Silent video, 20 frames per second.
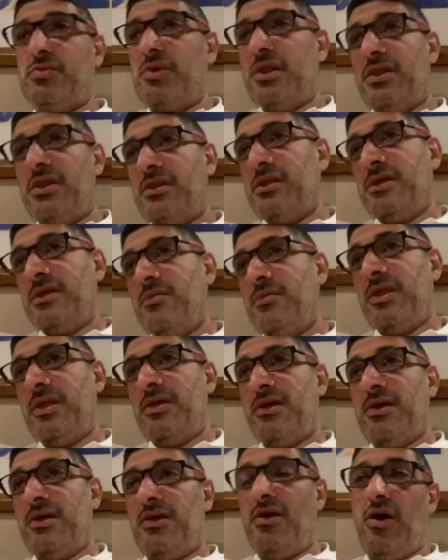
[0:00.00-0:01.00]
Whether
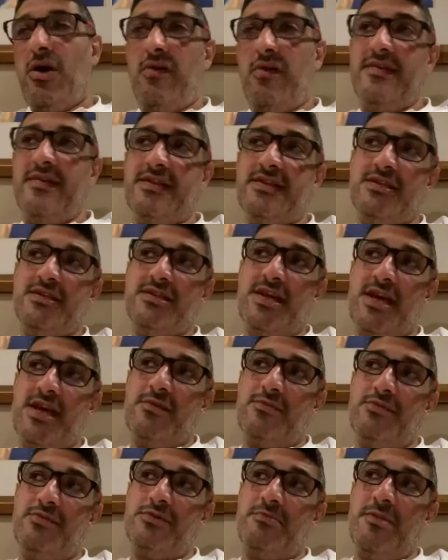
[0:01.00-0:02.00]
Havertz's
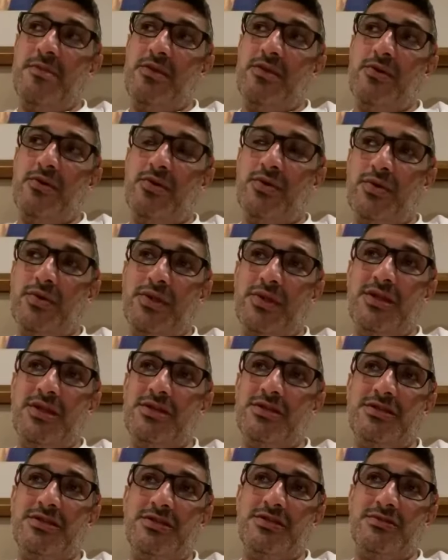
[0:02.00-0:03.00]
header was meant or not
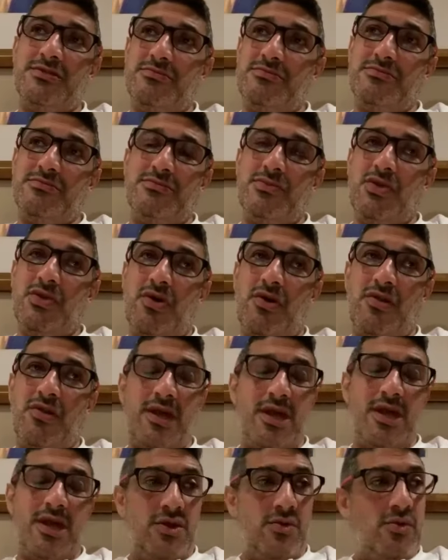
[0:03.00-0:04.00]
is
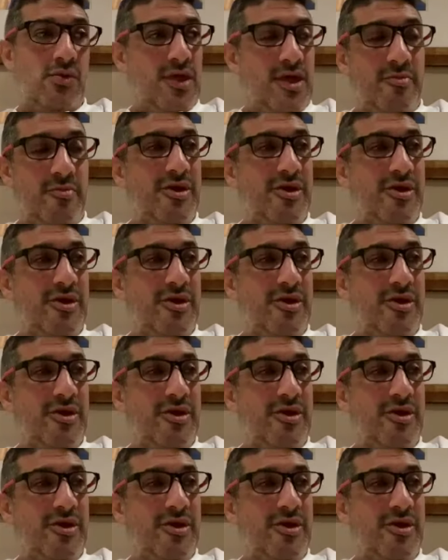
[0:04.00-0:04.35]
neither here nor there.